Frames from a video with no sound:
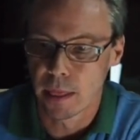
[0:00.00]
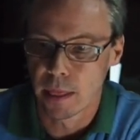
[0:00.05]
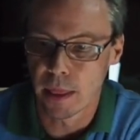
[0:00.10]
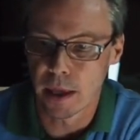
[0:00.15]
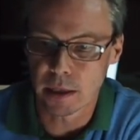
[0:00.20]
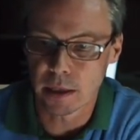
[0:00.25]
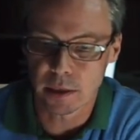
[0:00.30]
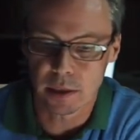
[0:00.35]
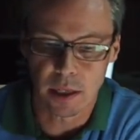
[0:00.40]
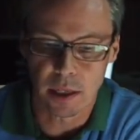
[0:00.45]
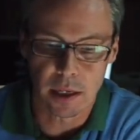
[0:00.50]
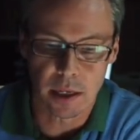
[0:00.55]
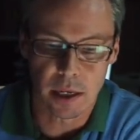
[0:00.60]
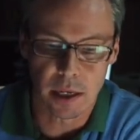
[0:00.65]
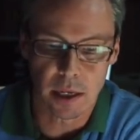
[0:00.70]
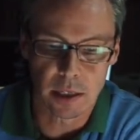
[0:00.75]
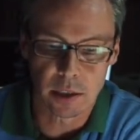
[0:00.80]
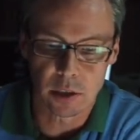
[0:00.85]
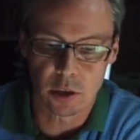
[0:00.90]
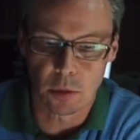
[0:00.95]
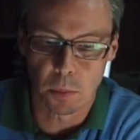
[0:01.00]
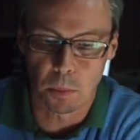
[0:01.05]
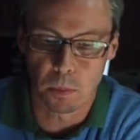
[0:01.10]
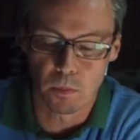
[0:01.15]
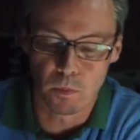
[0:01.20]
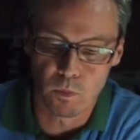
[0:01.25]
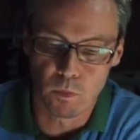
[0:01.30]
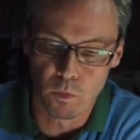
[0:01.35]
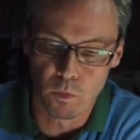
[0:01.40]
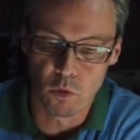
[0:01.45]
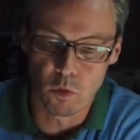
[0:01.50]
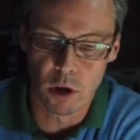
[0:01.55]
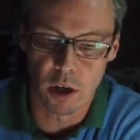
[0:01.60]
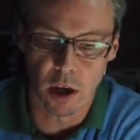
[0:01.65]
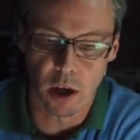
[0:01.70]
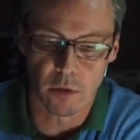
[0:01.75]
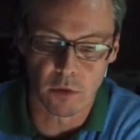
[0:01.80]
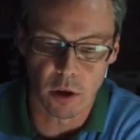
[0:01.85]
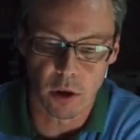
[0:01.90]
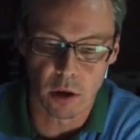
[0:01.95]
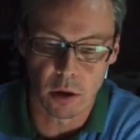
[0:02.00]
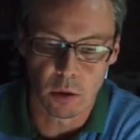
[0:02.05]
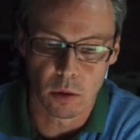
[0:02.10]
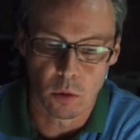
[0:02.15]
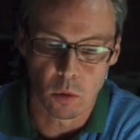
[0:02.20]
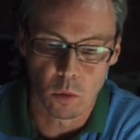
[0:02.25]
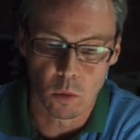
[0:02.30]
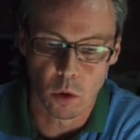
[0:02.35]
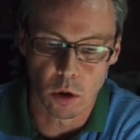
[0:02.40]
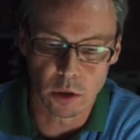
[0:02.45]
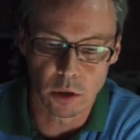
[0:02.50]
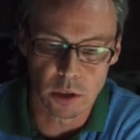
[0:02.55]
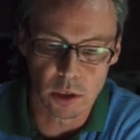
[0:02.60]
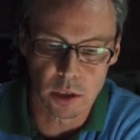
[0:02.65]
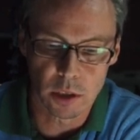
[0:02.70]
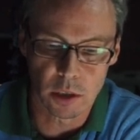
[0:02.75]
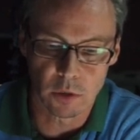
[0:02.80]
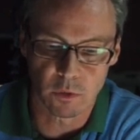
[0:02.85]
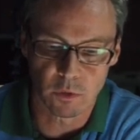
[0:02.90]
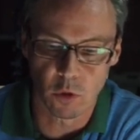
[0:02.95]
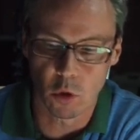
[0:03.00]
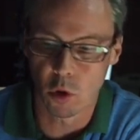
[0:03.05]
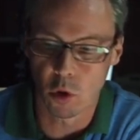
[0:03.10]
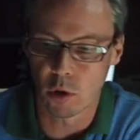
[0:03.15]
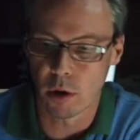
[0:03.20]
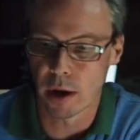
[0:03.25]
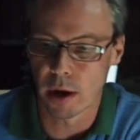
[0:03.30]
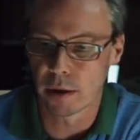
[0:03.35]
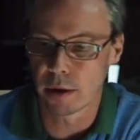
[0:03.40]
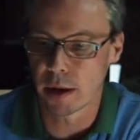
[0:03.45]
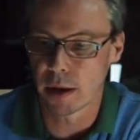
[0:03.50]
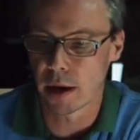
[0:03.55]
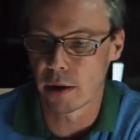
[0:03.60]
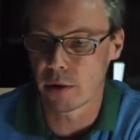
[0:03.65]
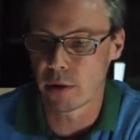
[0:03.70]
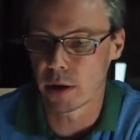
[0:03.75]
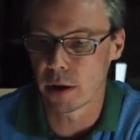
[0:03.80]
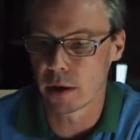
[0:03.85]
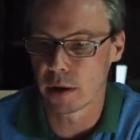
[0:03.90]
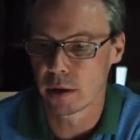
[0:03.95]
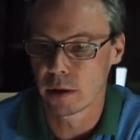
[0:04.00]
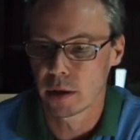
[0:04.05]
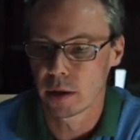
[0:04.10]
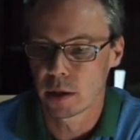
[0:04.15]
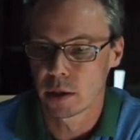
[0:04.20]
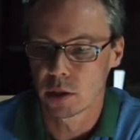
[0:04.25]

The next thing is to recover what's in this foreground area.